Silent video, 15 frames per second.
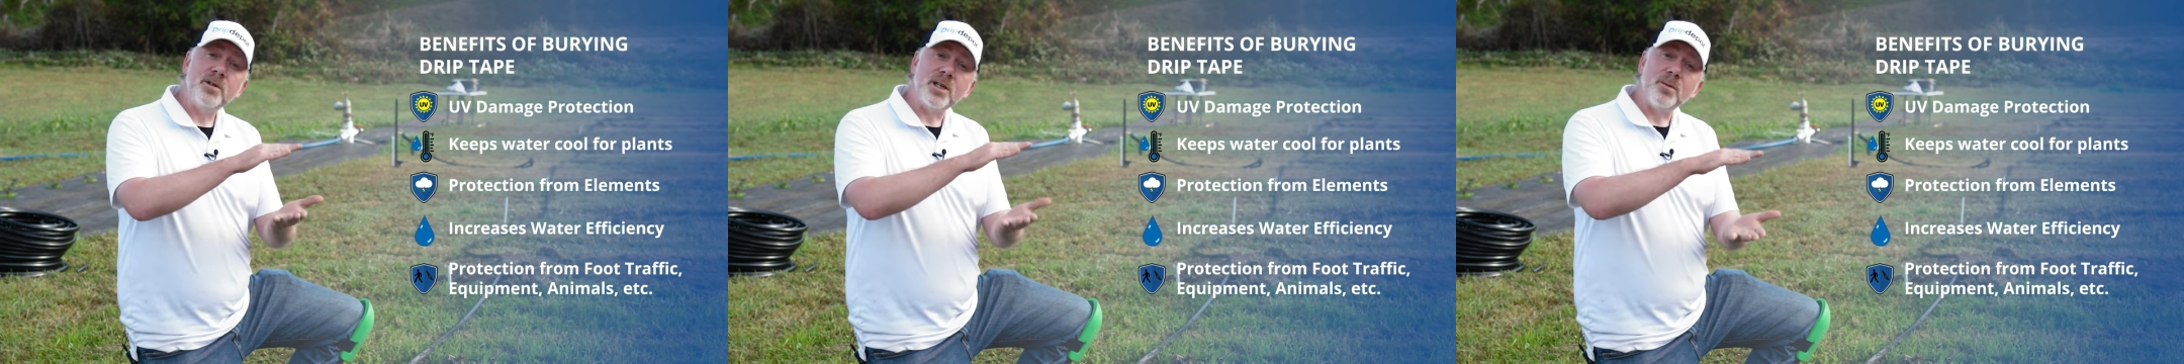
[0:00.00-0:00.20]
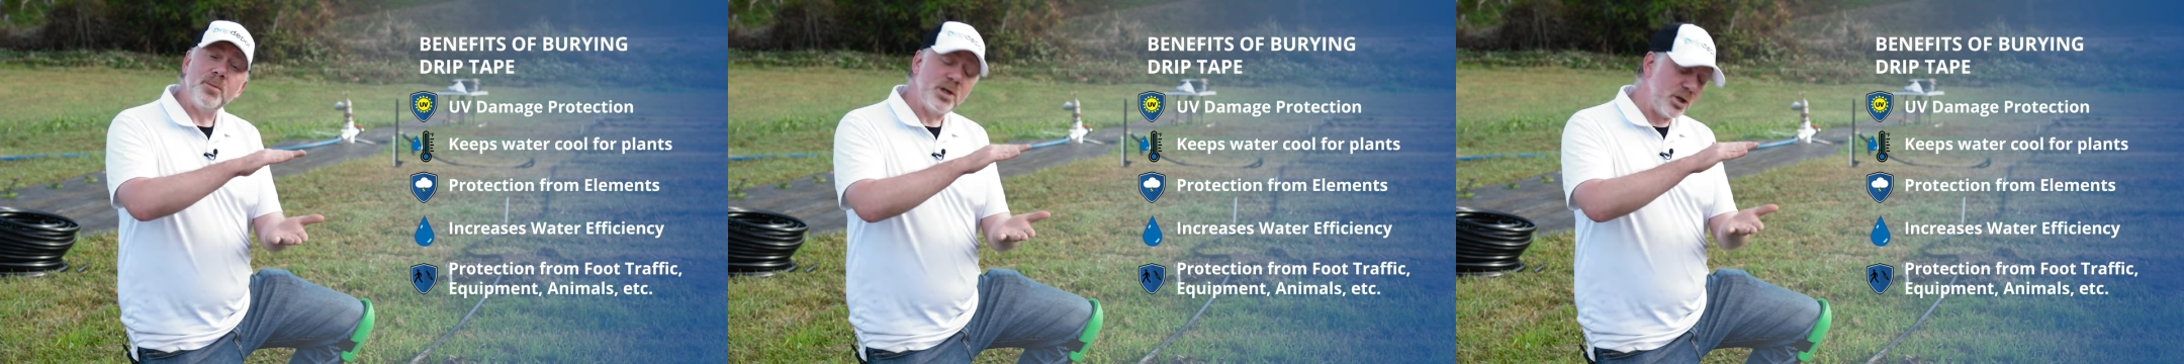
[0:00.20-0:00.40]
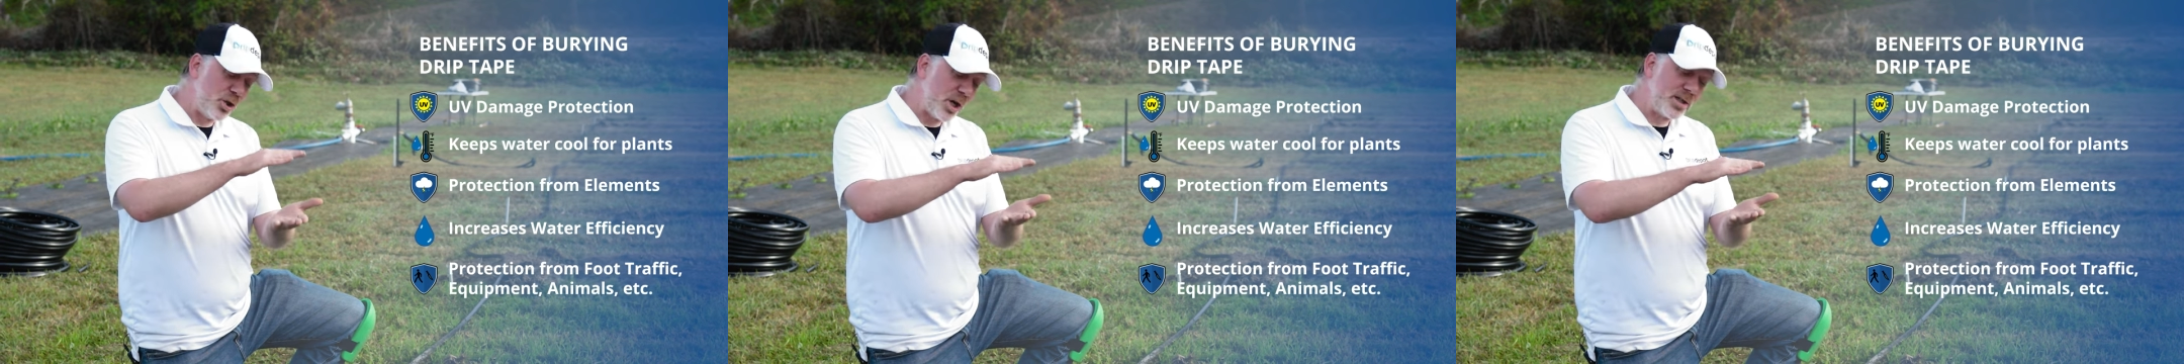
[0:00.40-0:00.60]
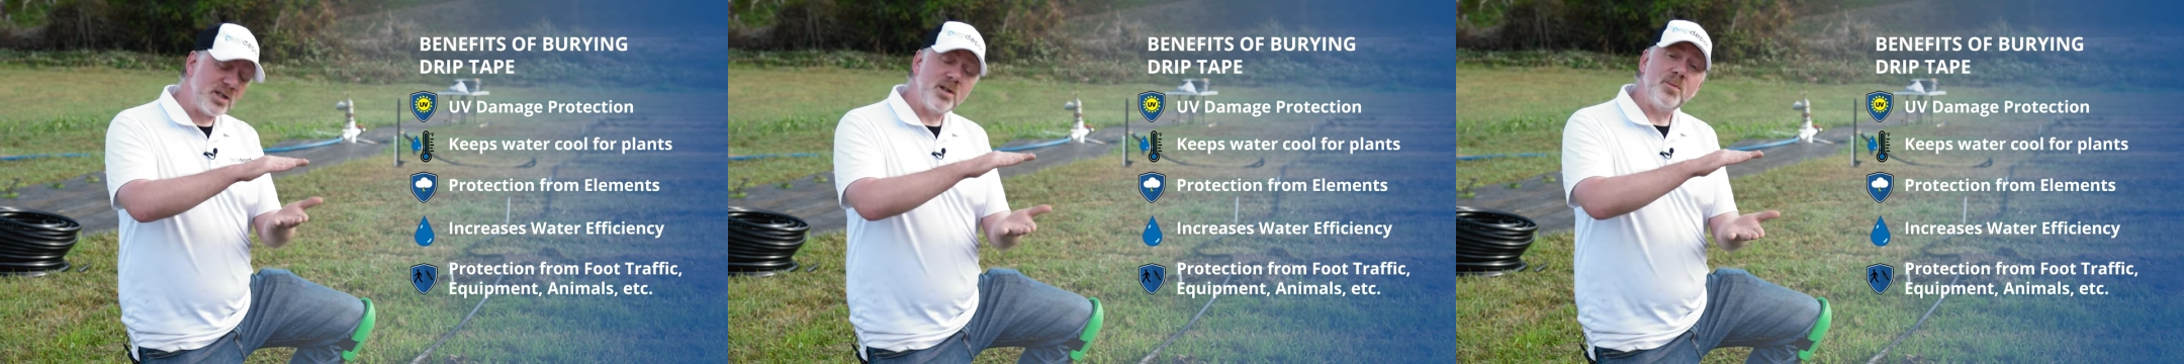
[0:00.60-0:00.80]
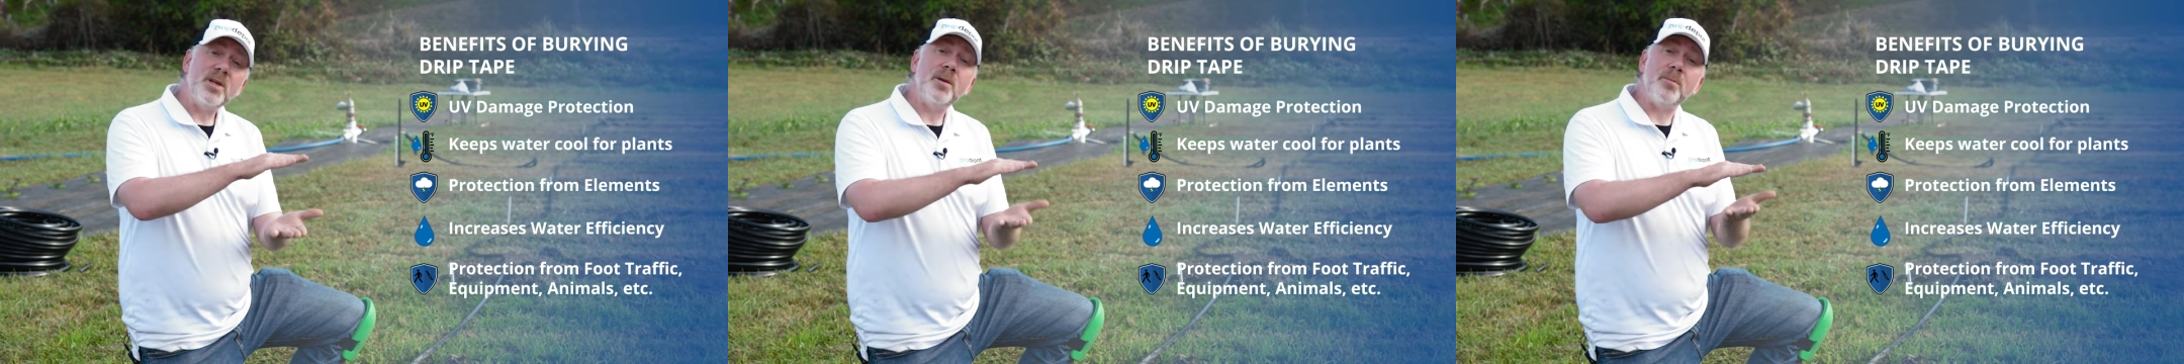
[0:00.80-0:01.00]
that can be
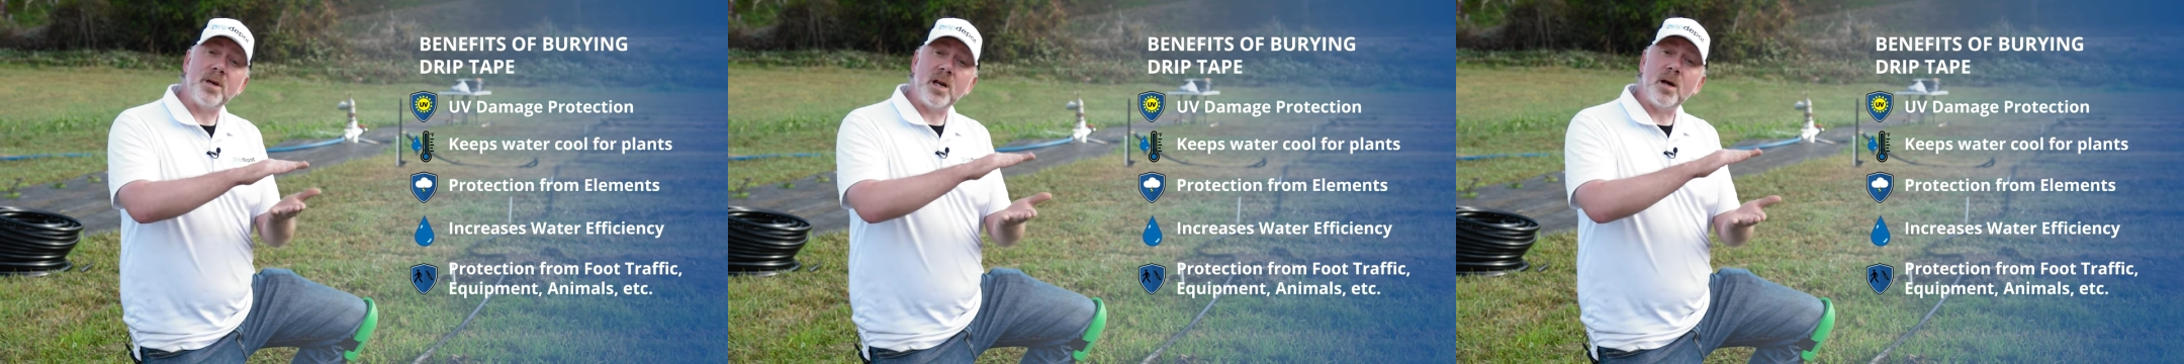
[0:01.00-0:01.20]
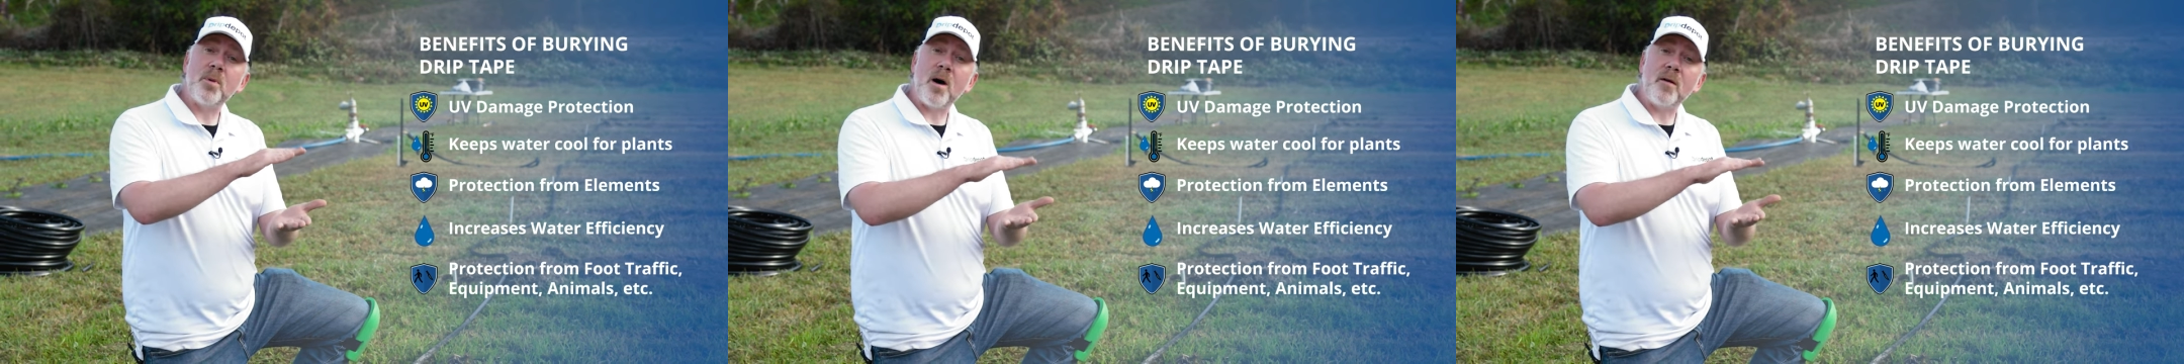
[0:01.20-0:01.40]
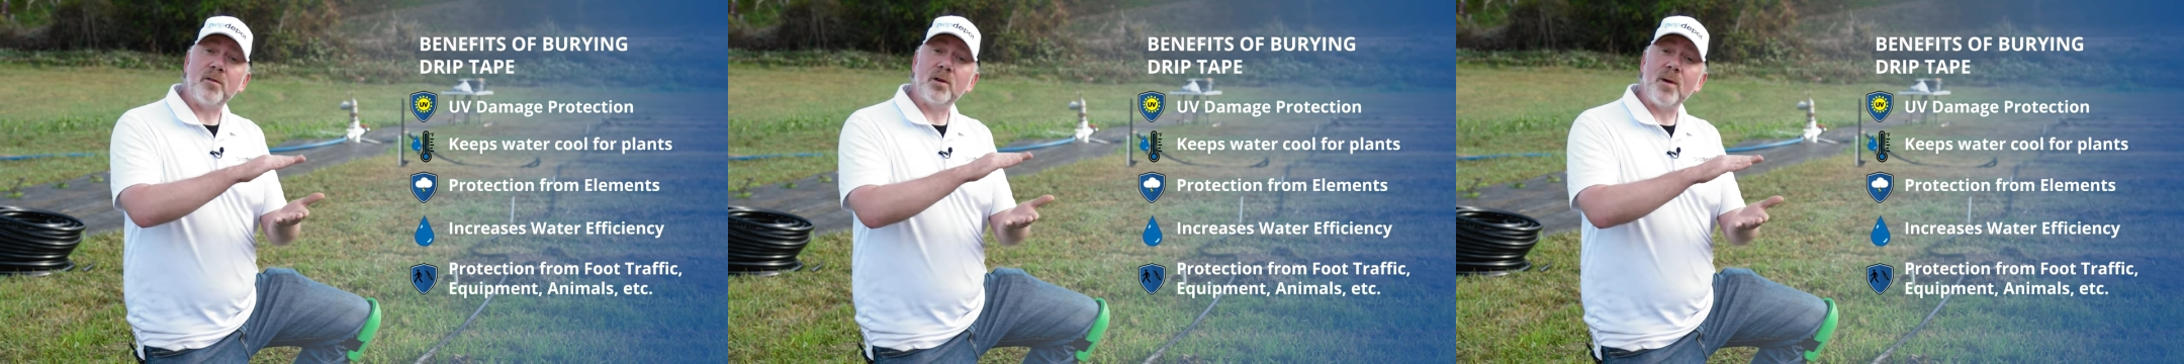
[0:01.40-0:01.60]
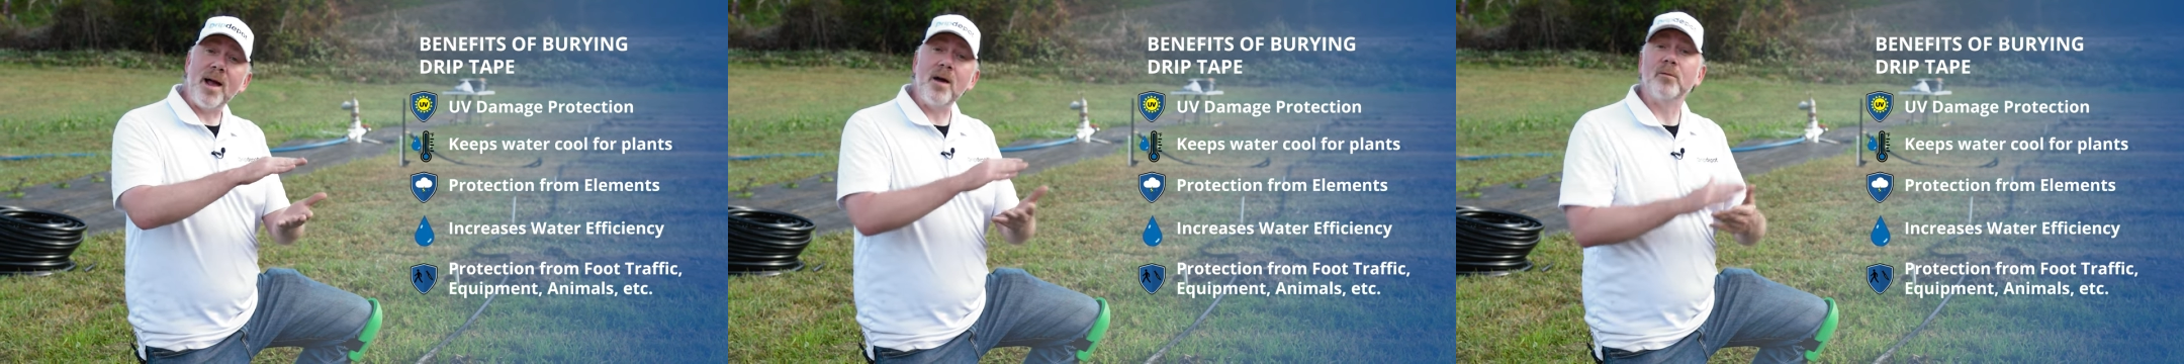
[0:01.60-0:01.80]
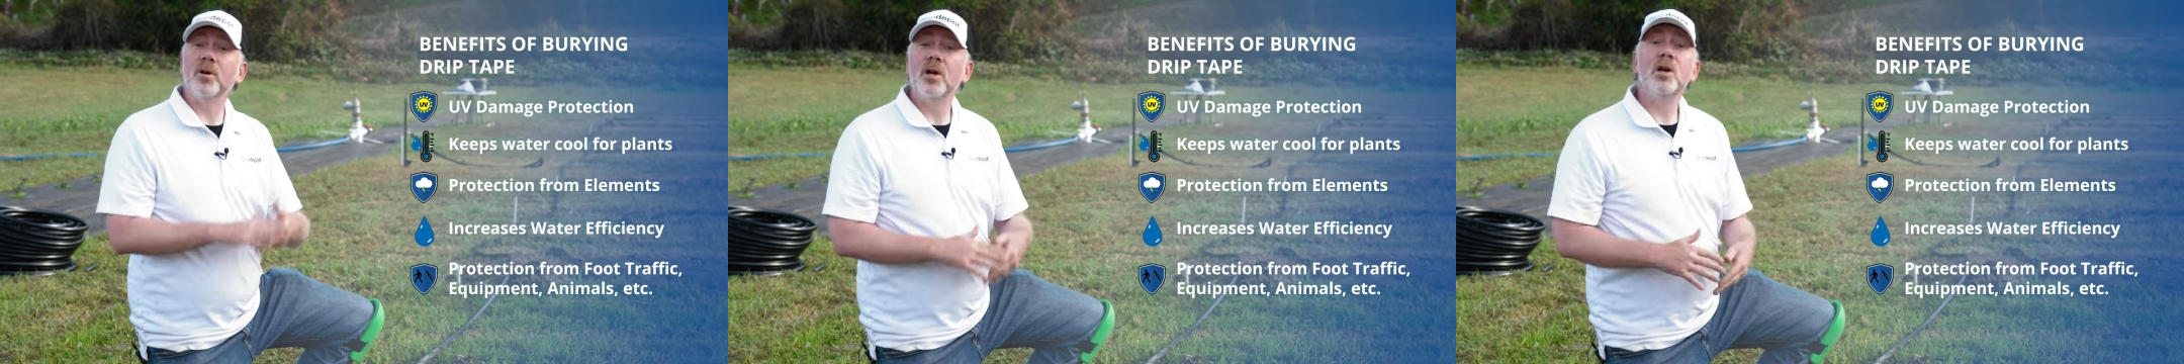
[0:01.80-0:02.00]
adjusted to be a bit up off the
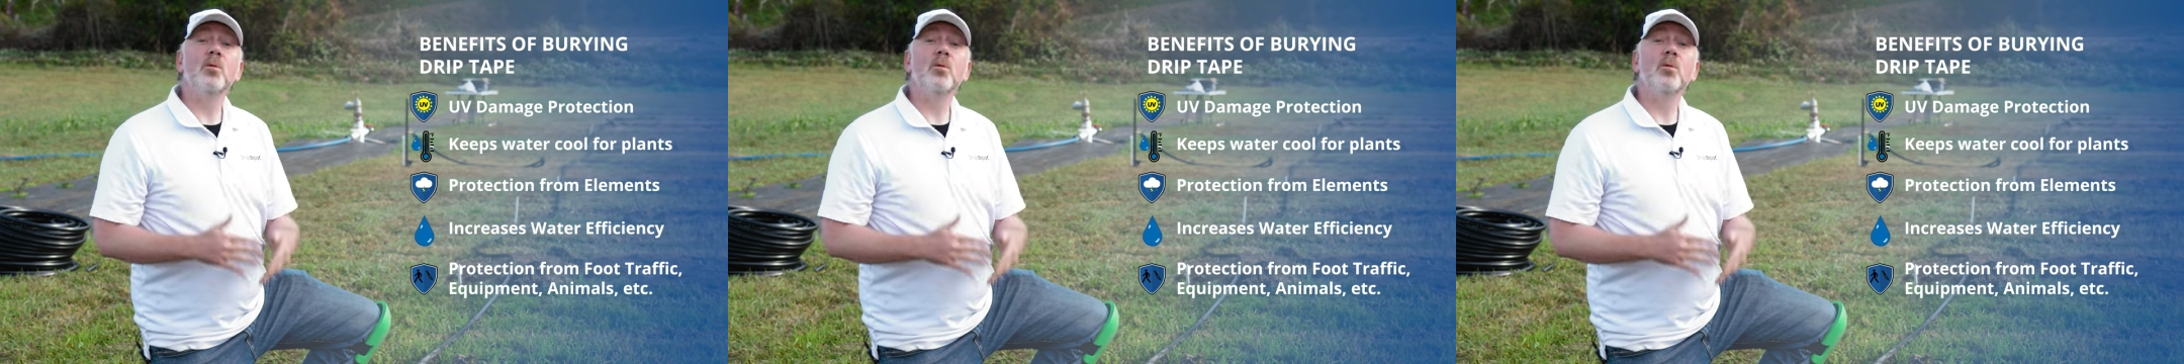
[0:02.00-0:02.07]
ground.